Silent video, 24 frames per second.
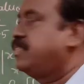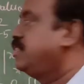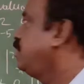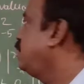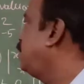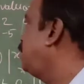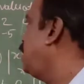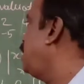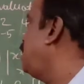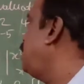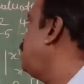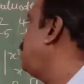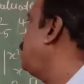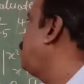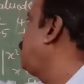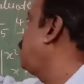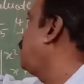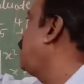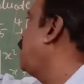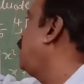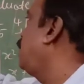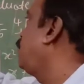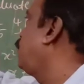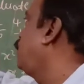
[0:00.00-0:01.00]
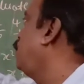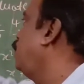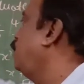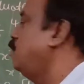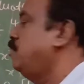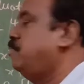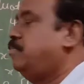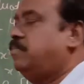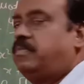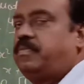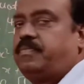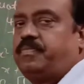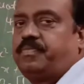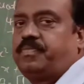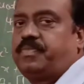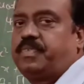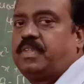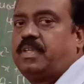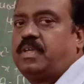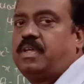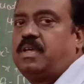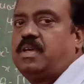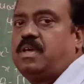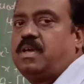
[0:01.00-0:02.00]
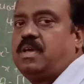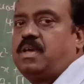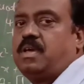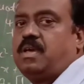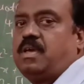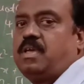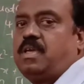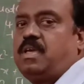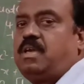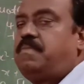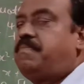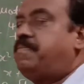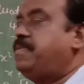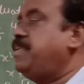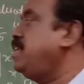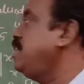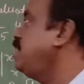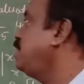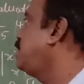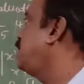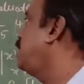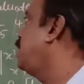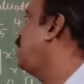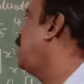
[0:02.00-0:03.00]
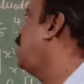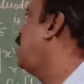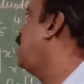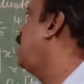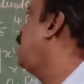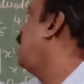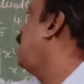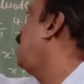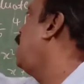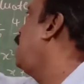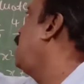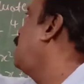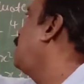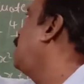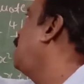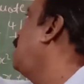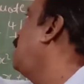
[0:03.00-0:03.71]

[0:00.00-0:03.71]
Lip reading: then it is K cube. If it is order